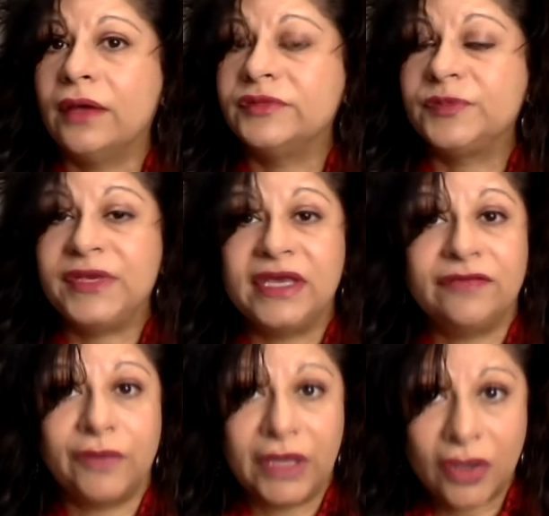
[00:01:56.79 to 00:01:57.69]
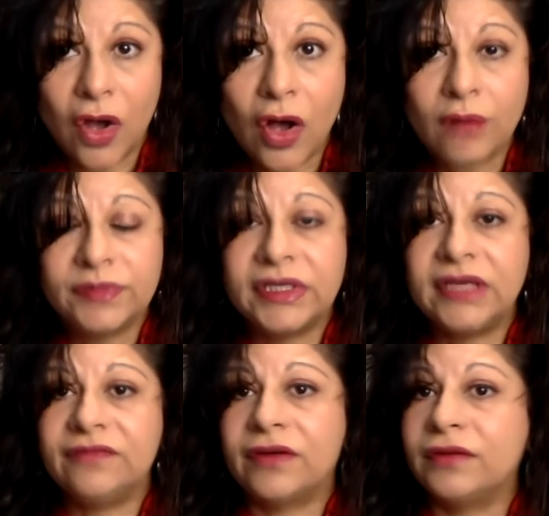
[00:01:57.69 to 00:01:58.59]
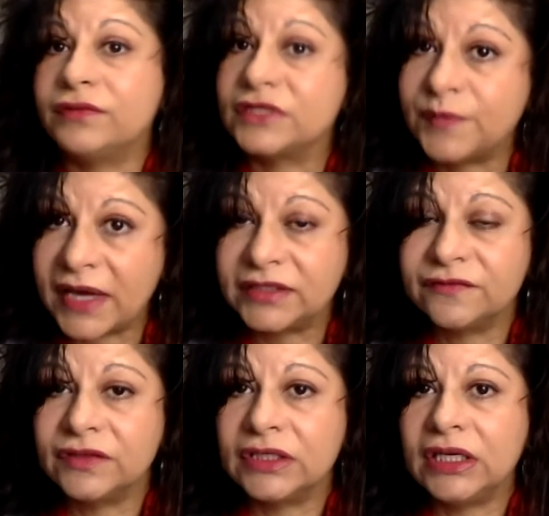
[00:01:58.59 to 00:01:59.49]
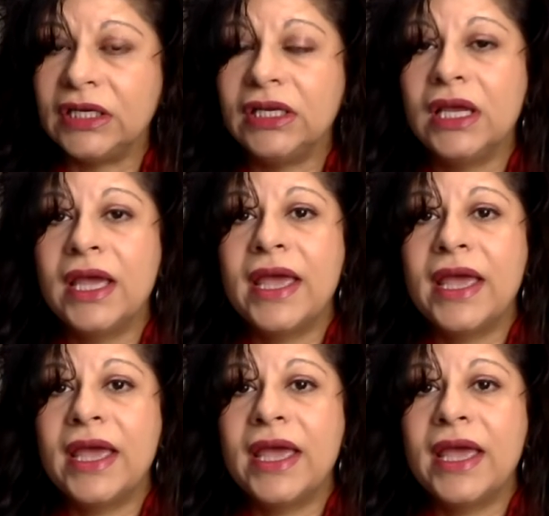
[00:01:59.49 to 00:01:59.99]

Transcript: speaking very calmly, very respectfully.